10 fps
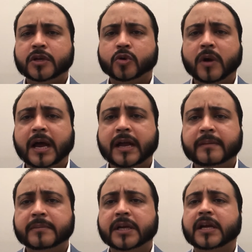
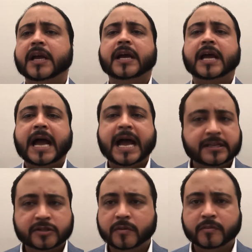Crime
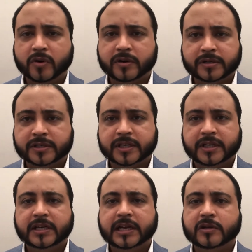has no borders,
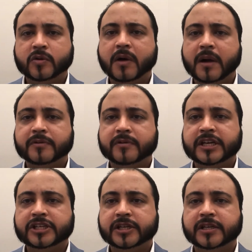and
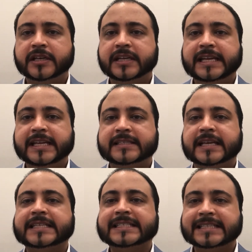cooperation is
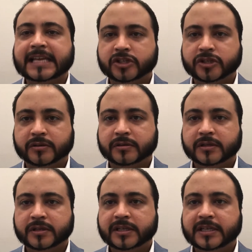essential.
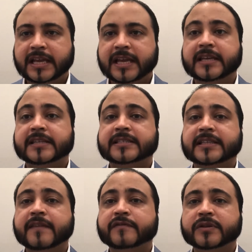It is
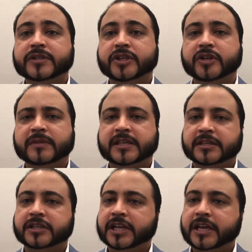safe to assume that
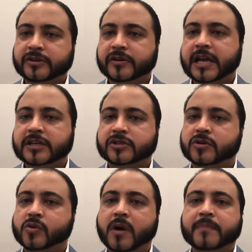such international
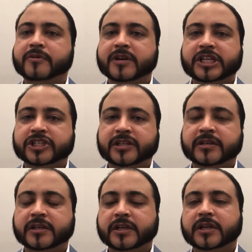cooperation
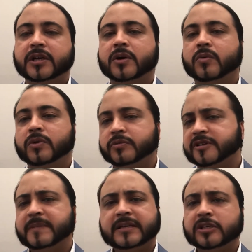with
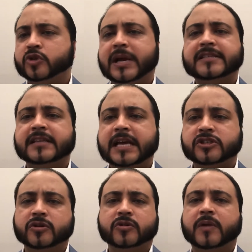respect to
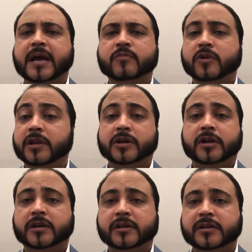transnational crime will
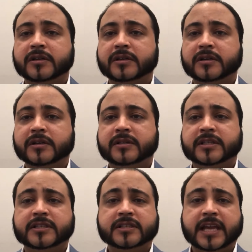occur.
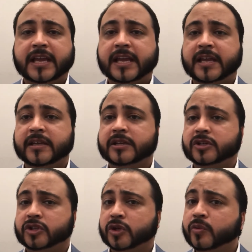This is a
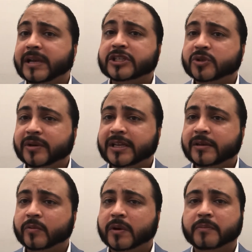two-way
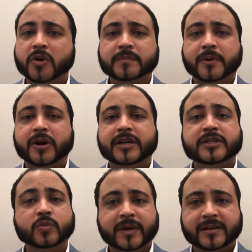street where both
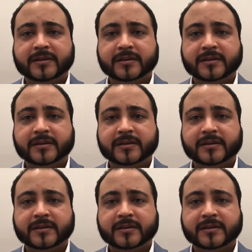parties win.